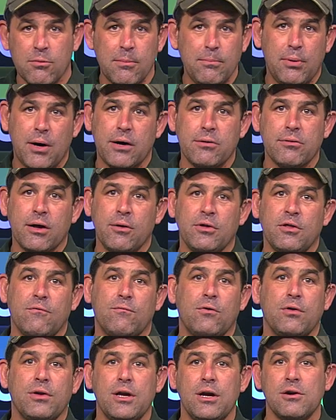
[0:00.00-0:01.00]
been puttering with it
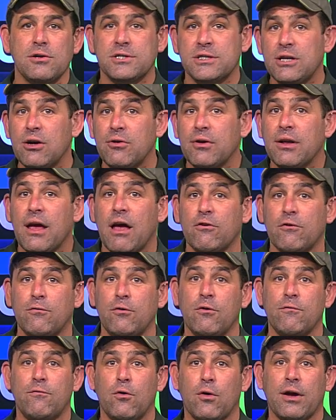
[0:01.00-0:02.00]
for years. Sony has a
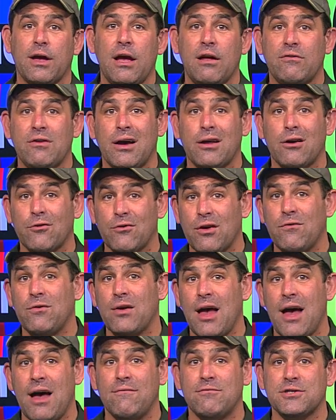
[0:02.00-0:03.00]
few 4K titles if
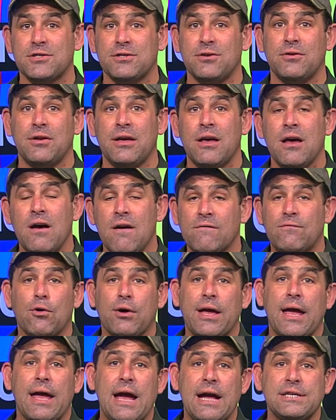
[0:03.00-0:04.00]
you have a Sony
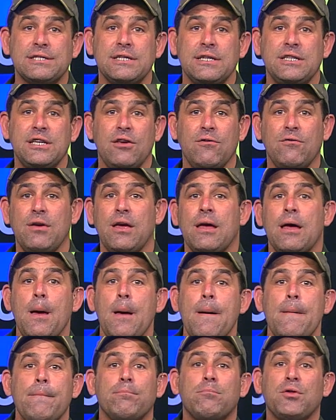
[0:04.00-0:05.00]
4K HDTV.
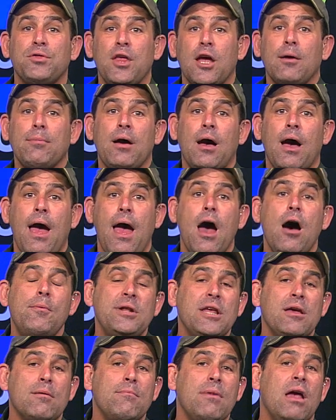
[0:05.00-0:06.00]
But think about how
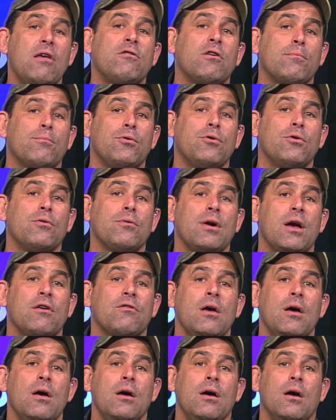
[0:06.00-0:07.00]
many amazing Blu-rays
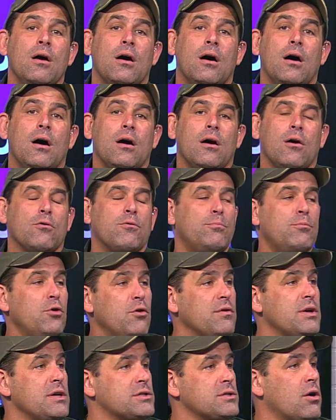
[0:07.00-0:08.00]
or
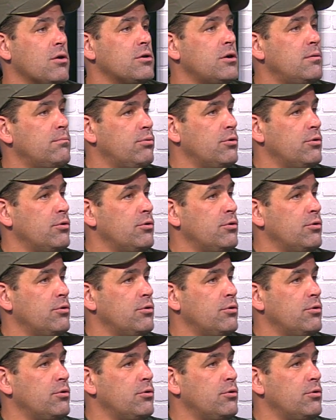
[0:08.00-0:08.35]
movies aren't on